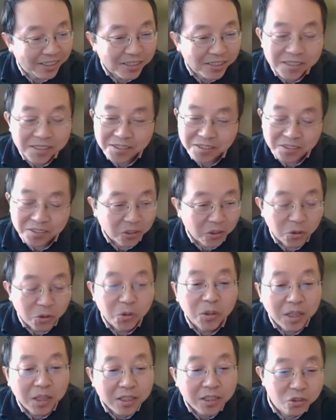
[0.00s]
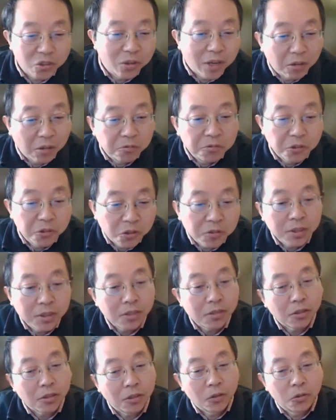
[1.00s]
that's so
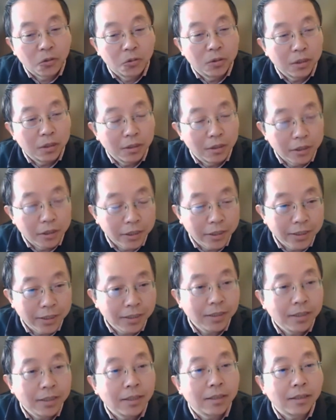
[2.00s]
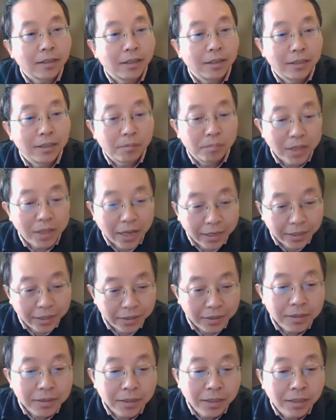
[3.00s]
helpful. So learning and
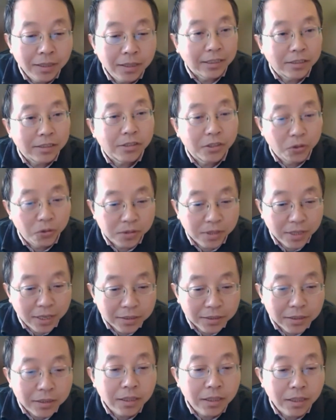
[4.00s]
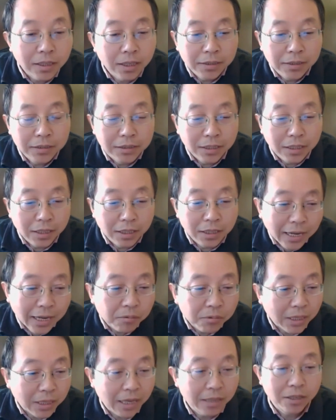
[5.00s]
applying that skill set. And
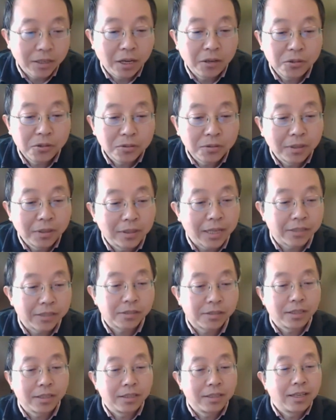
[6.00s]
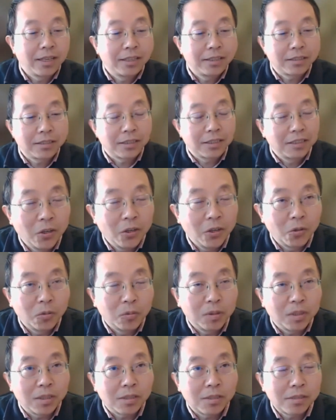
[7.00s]
I also like to say that,
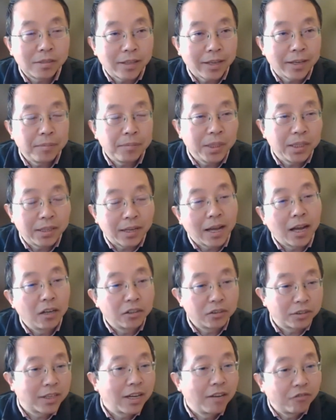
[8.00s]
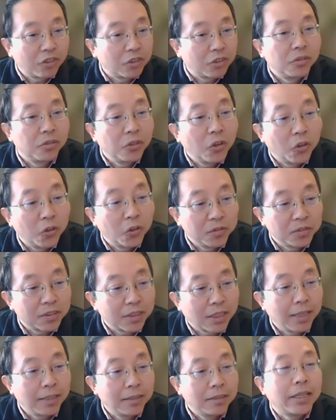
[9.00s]
stepping out of comfort
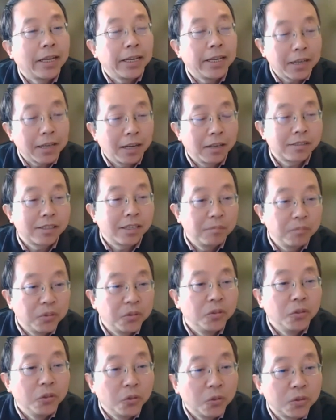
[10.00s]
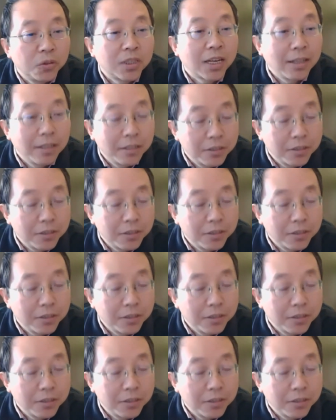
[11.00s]
zone and take on some new